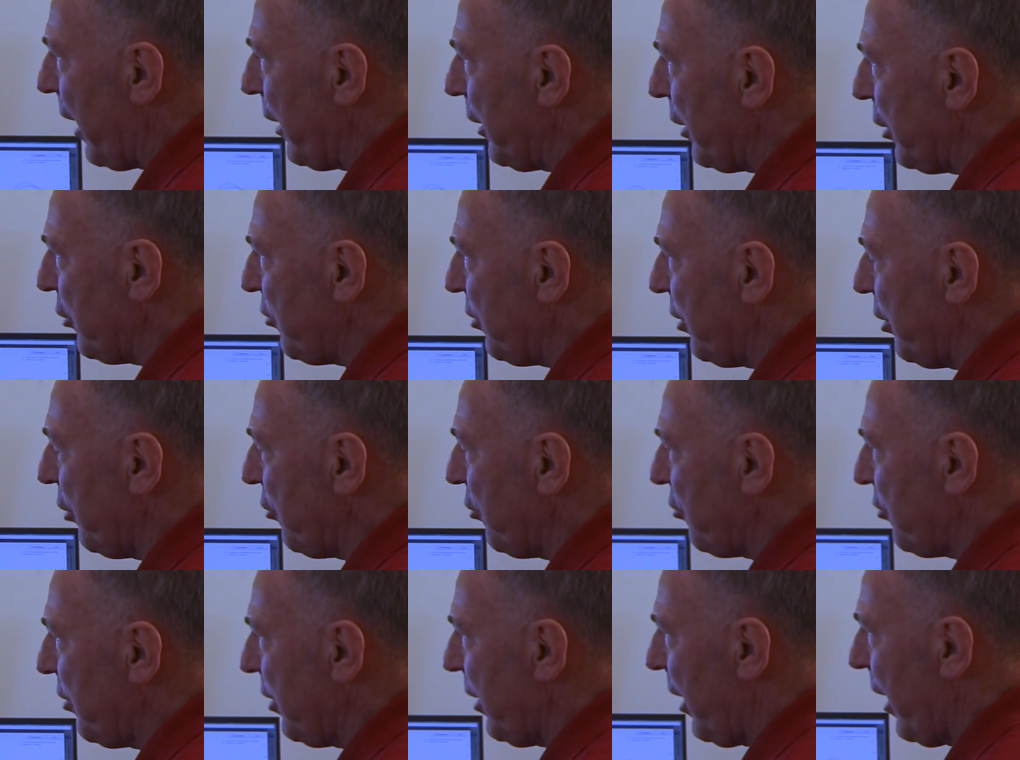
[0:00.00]
energy
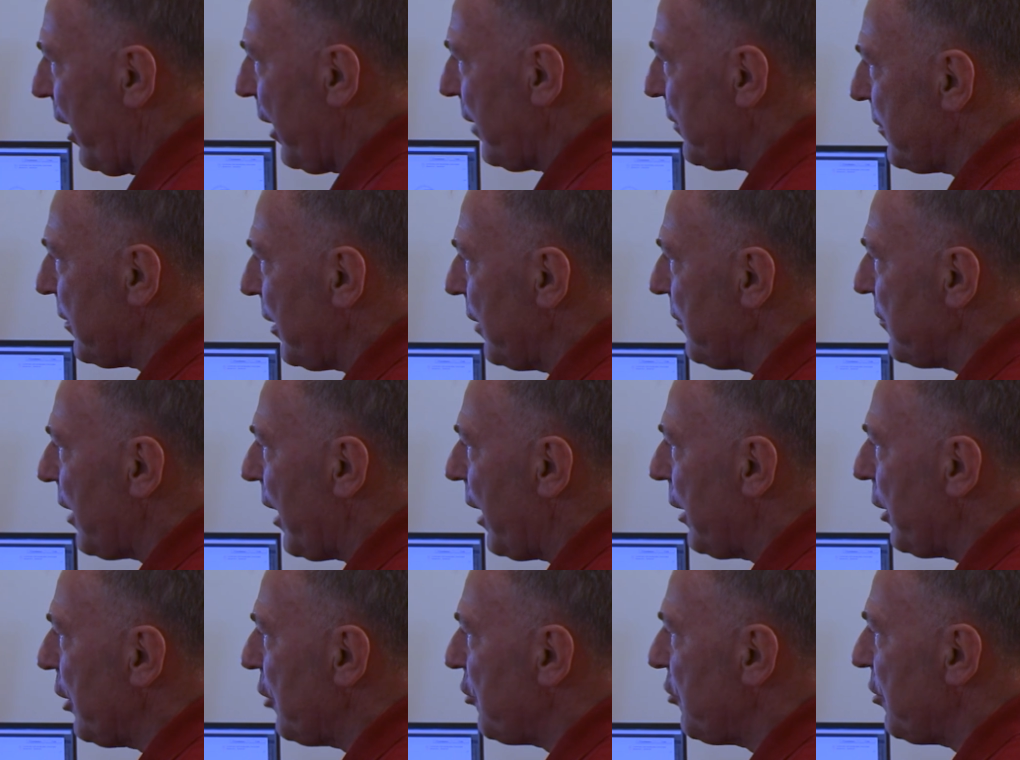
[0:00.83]
she has and the
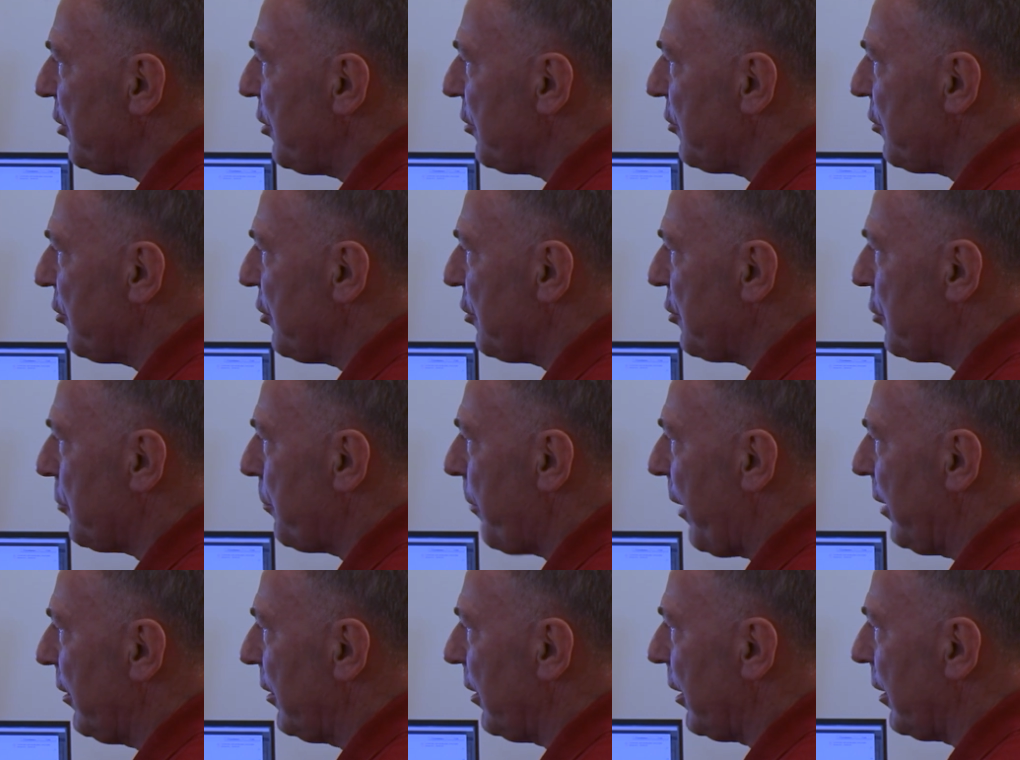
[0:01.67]
energy she's
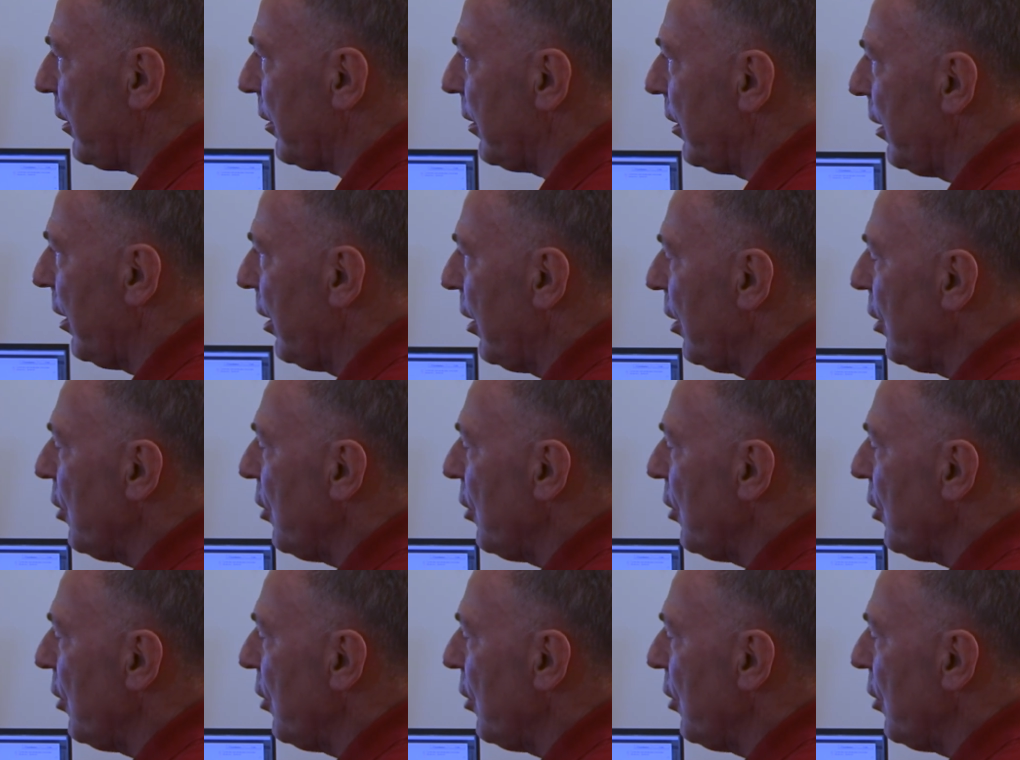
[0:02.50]
spending.